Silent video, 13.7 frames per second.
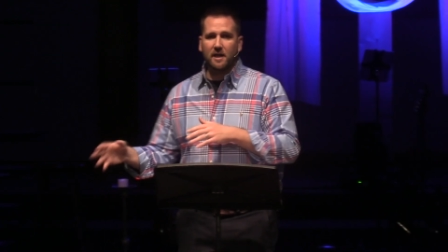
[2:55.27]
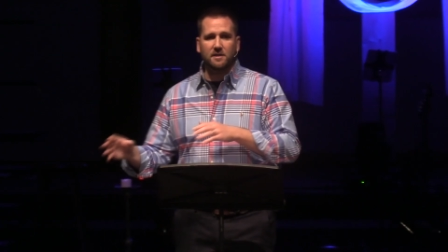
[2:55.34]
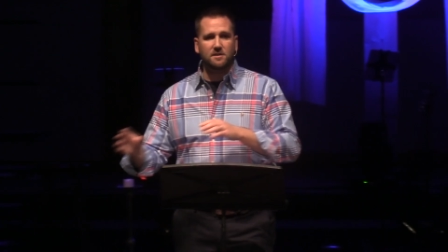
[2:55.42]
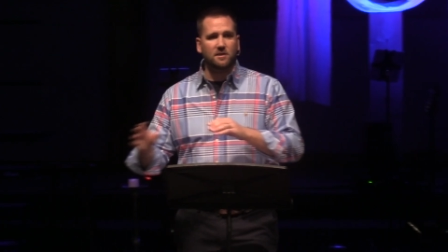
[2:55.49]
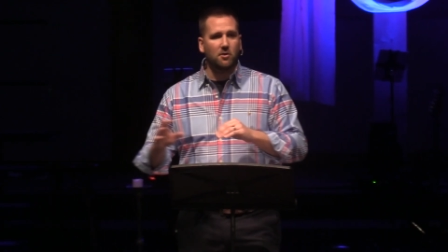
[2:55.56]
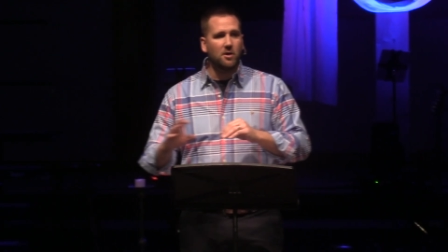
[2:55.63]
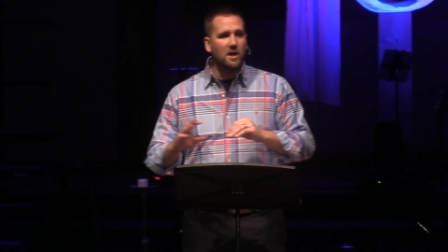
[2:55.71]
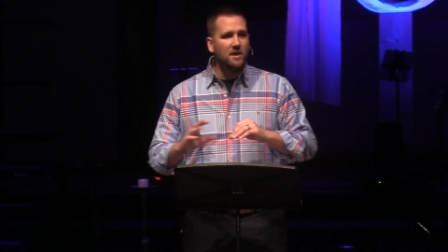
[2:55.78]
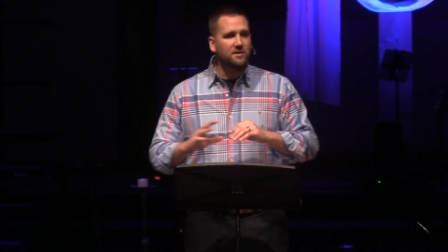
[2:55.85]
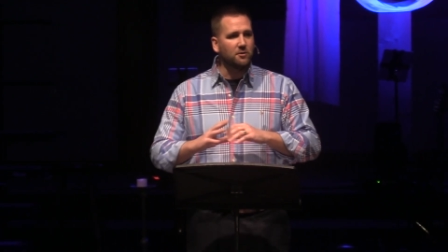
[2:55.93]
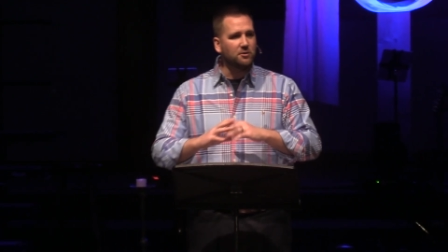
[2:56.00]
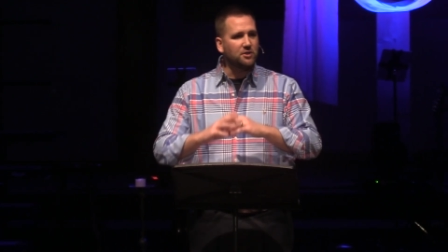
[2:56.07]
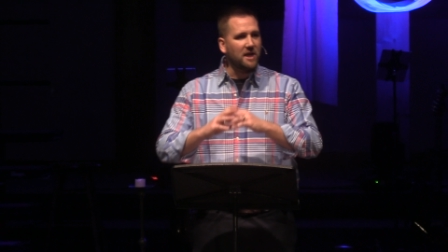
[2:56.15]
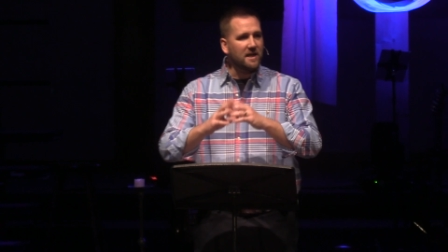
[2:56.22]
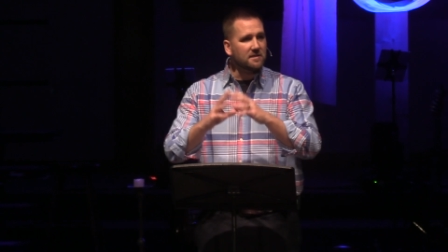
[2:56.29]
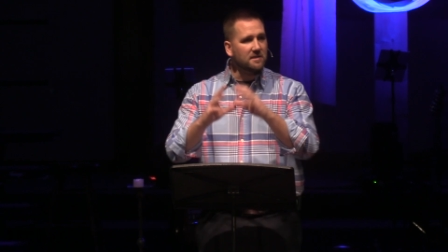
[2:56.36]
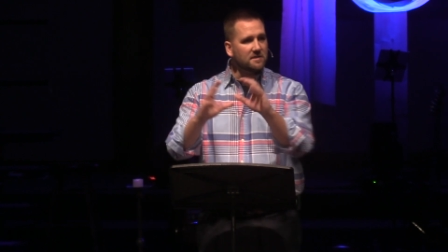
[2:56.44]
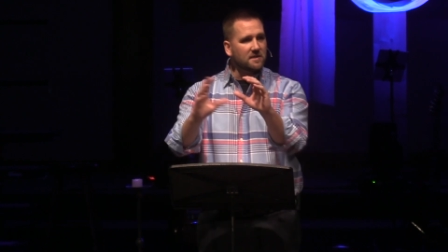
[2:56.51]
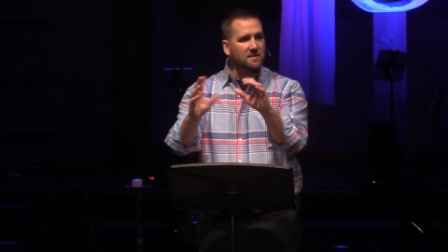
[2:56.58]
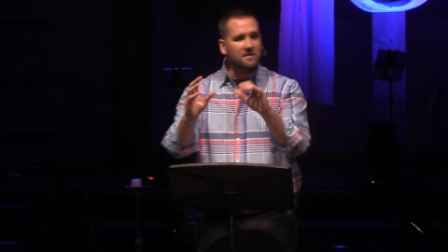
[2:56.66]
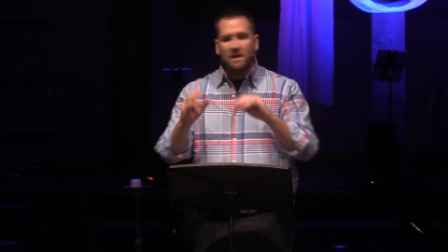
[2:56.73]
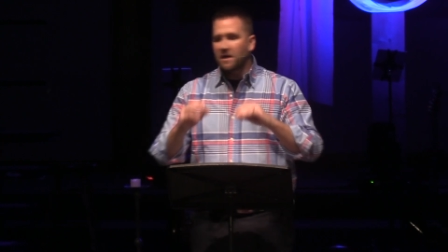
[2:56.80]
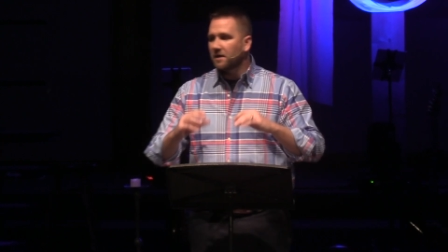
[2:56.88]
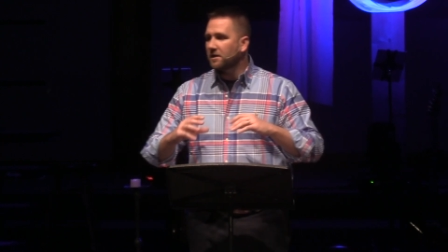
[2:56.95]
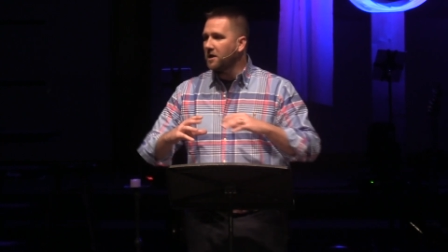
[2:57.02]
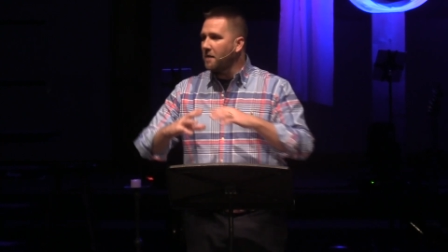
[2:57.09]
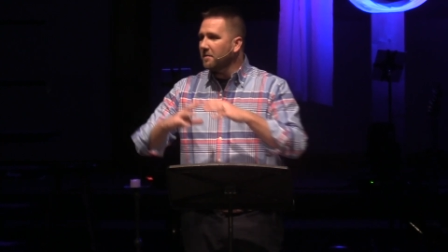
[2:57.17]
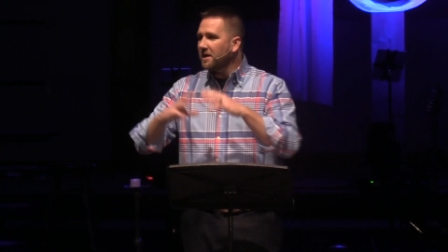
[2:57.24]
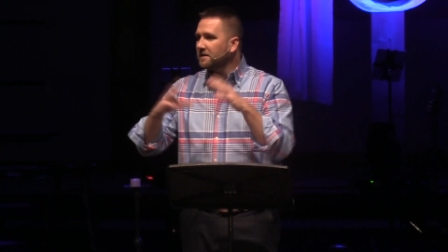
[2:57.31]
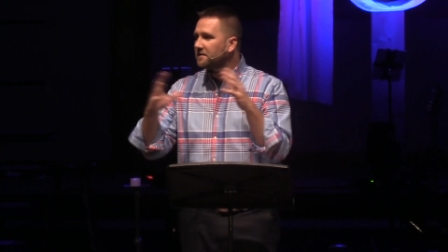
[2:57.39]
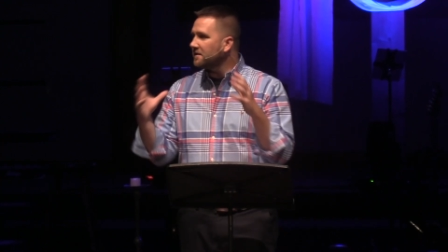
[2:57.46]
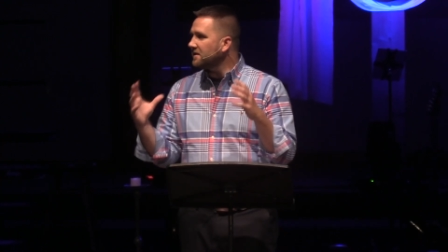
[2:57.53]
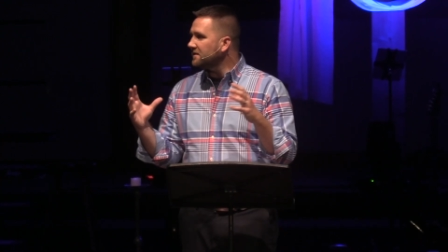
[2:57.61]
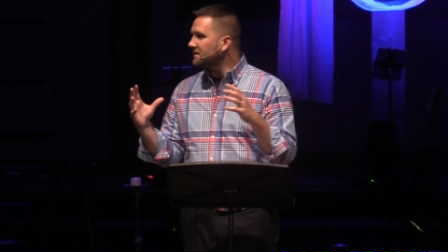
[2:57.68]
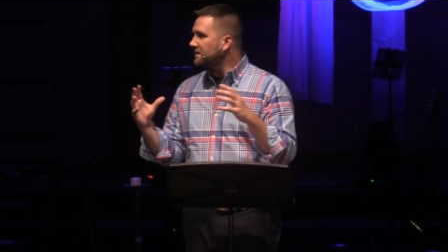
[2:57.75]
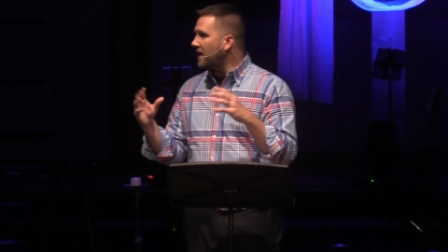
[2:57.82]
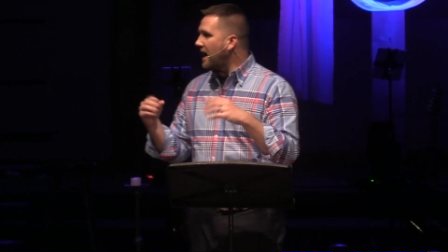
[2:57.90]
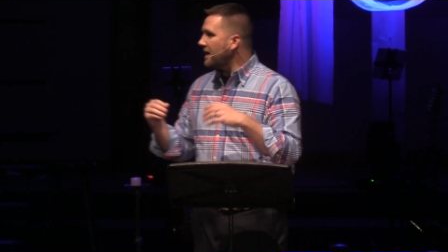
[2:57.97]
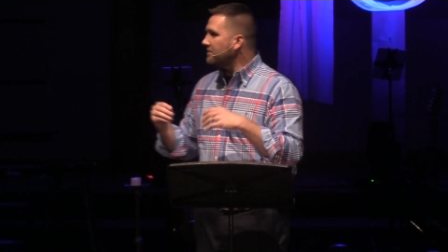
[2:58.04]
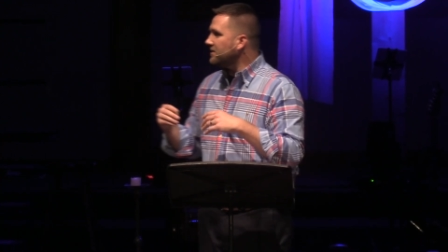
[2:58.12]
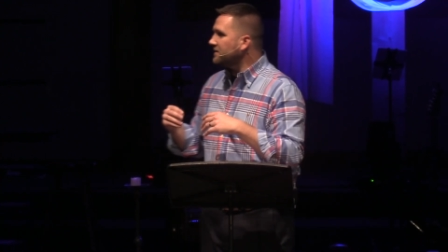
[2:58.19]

And so, so Jesus is coming to this time.